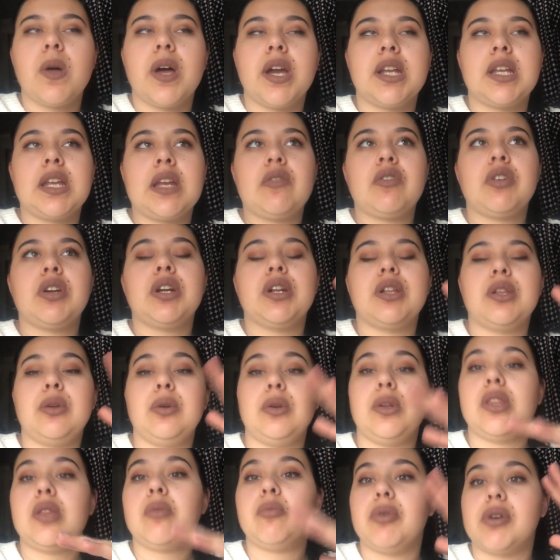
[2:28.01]
I never
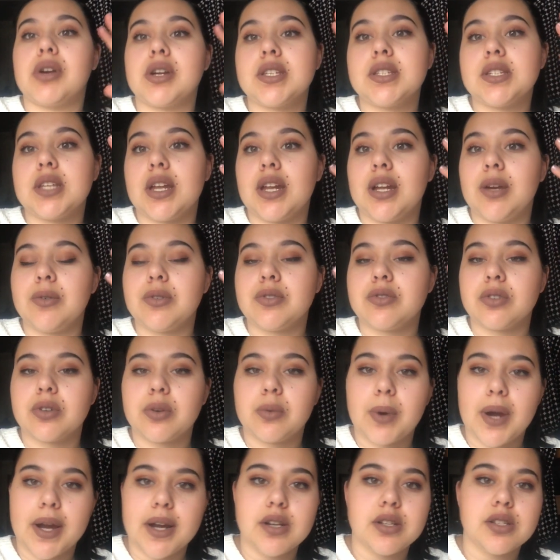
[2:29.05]
included the books that I was
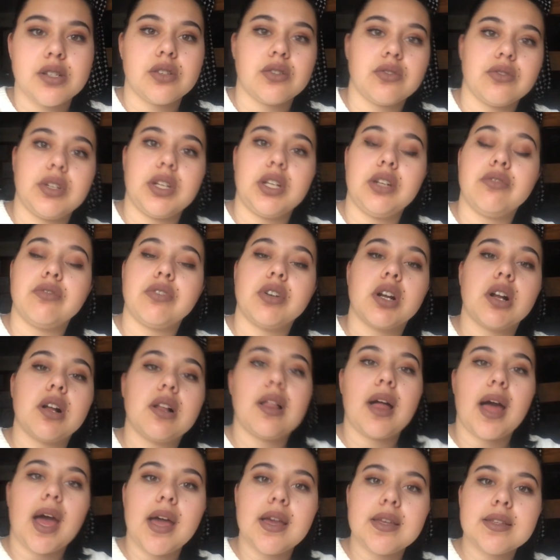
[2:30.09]
required to read for
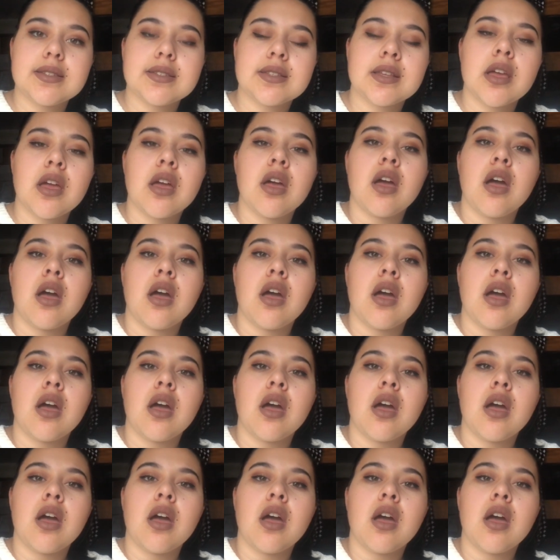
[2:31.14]
class.